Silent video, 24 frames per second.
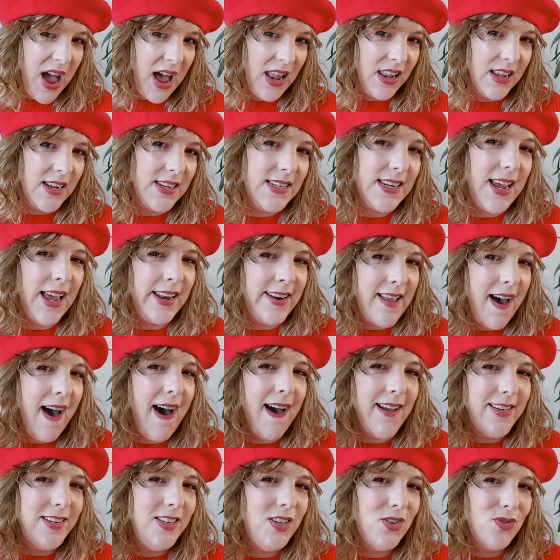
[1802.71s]
palette, and
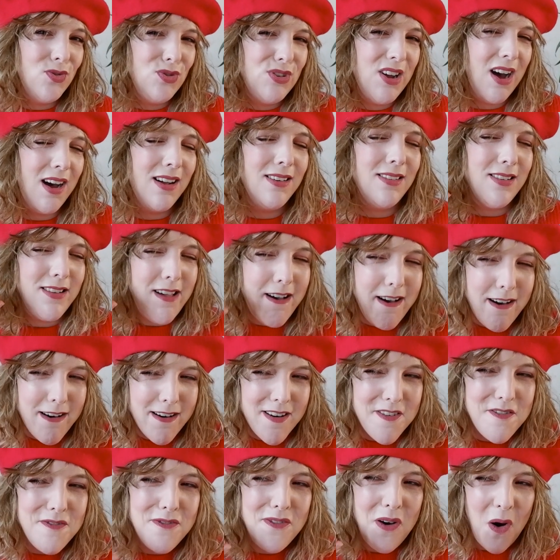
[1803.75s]
I do not
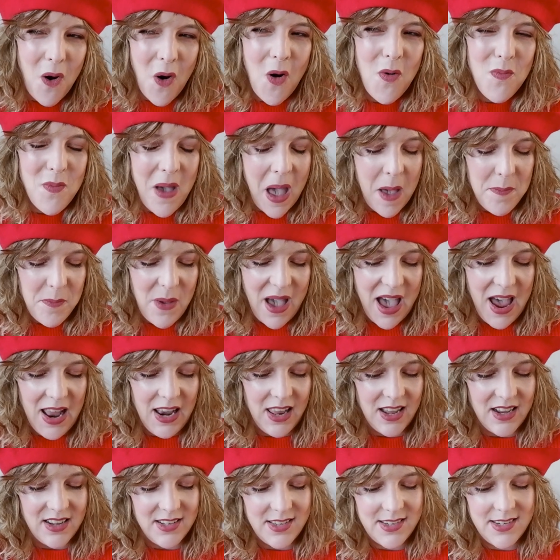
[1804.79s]
love all matte
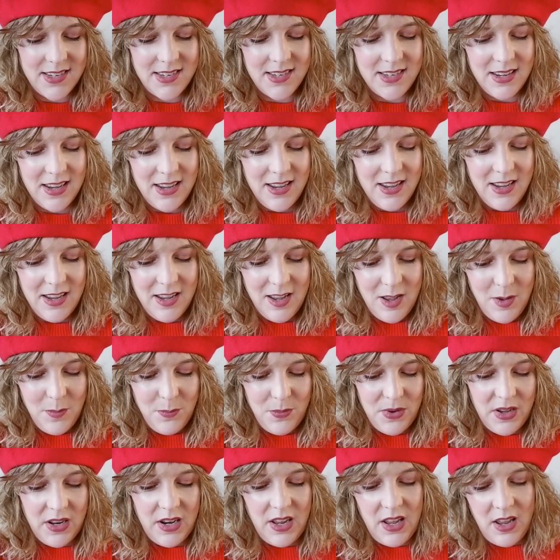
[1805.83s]
palettes.
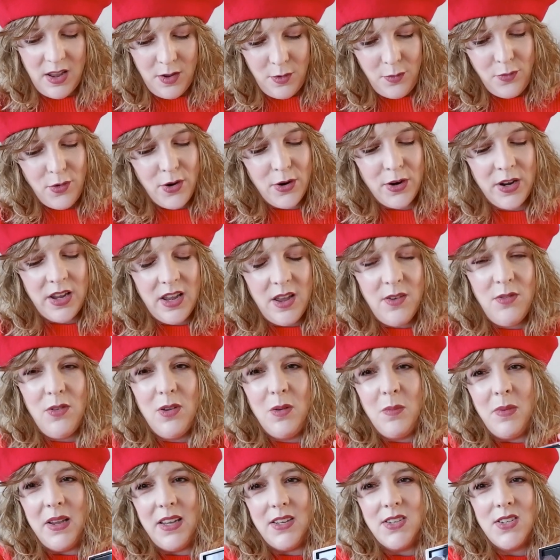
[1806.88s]
But if you're
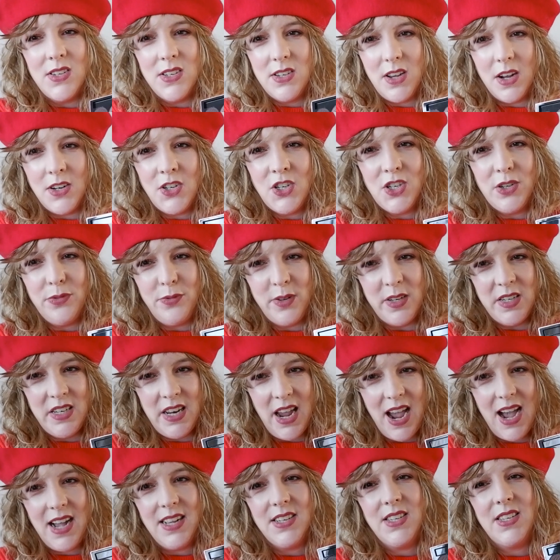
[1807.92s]
giving me such a
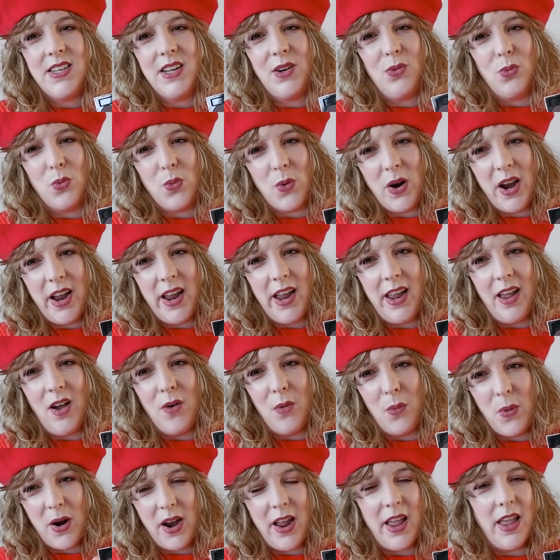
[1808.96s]
fantastic
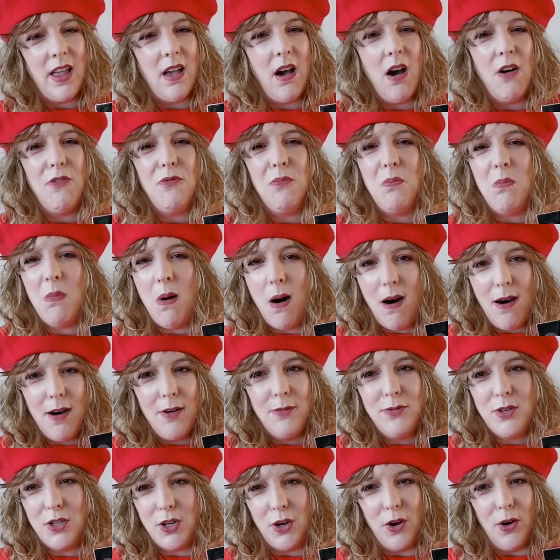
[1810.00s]
array of
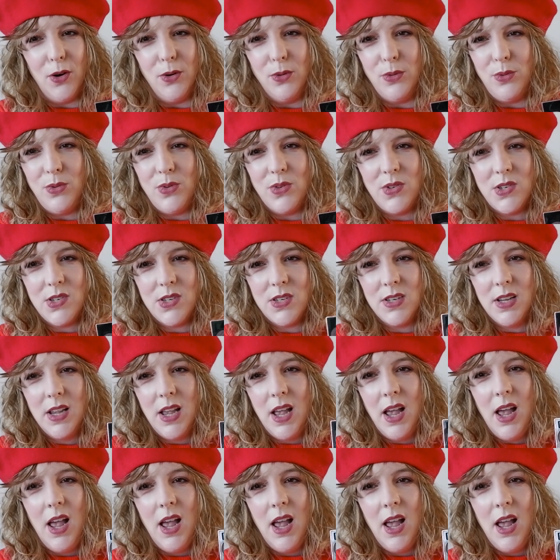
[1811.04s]
mauve tones,